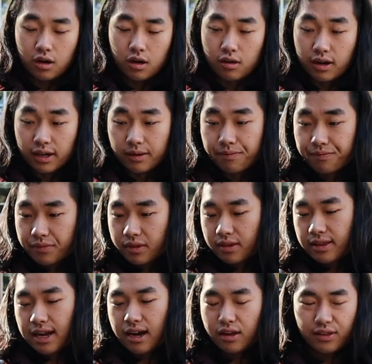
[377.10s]
Alright,
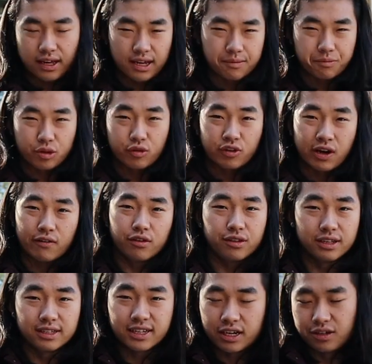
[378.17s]
now that you've covered
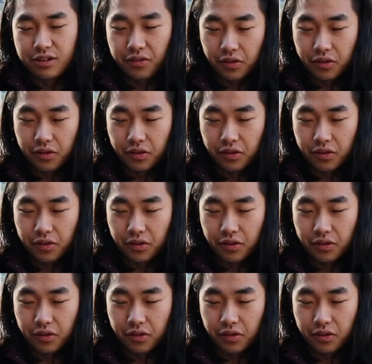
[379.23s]
the entirety